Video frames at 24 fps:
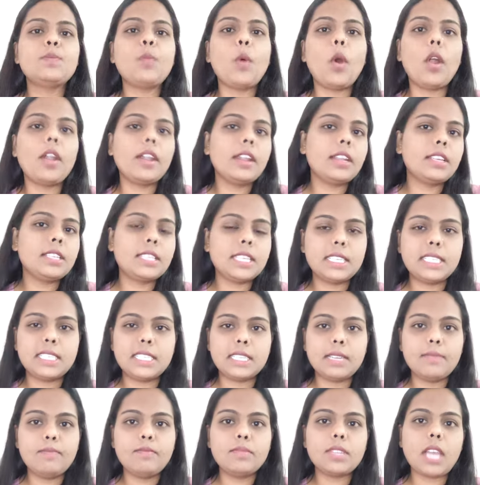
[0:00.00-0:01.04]
body
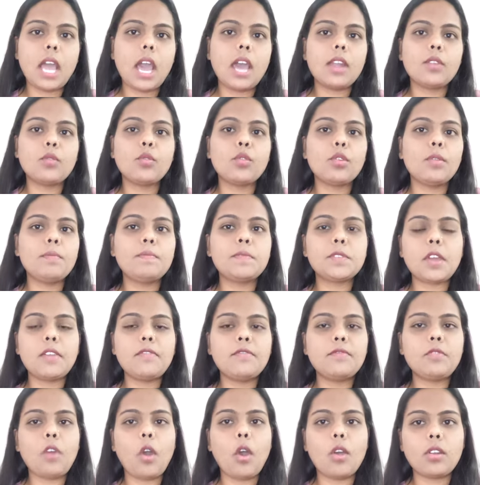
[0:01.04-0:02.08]
systems are groups
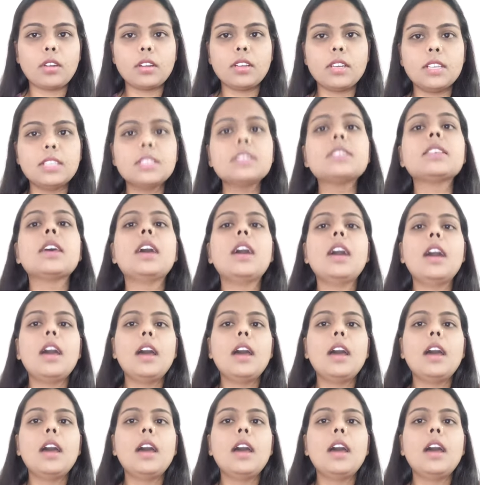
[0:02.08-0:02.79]
of organs